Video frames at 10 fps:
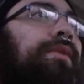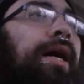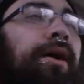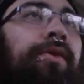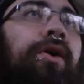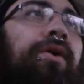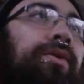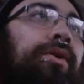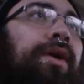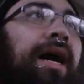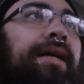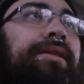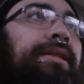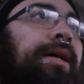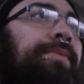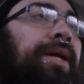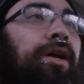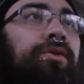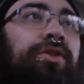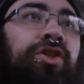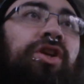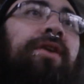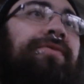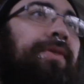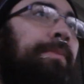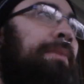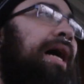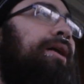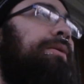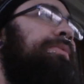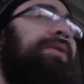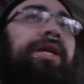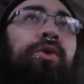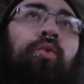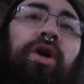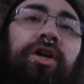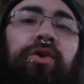I know the whole little concept, you know, you start from the bottom and then you work